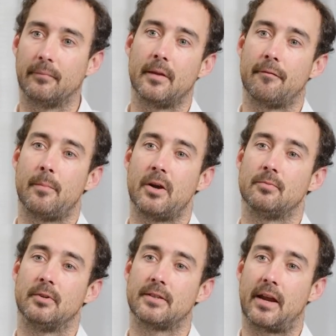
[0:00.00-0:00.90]
If the
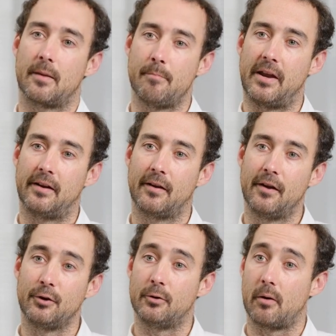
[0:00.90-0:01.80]
measurements take a minute,
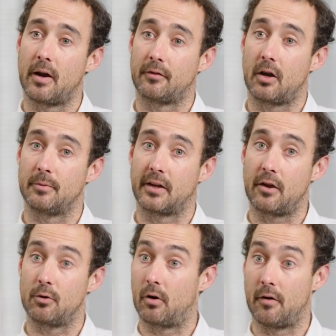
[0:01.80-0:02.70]
you don't have time to
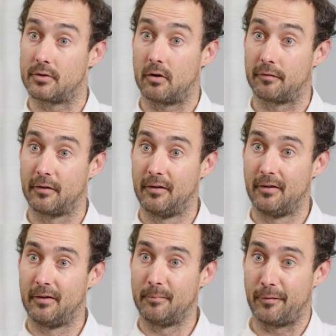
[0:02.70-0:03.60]
get your gloves off
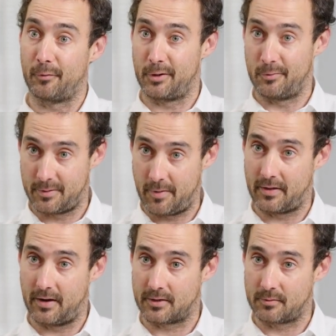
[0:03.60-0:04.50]
before you want to make
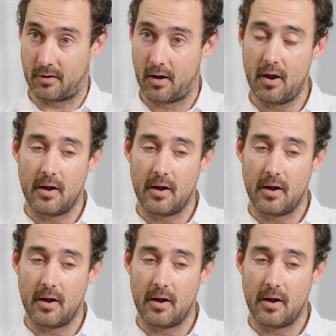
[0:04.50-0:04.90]
the next one.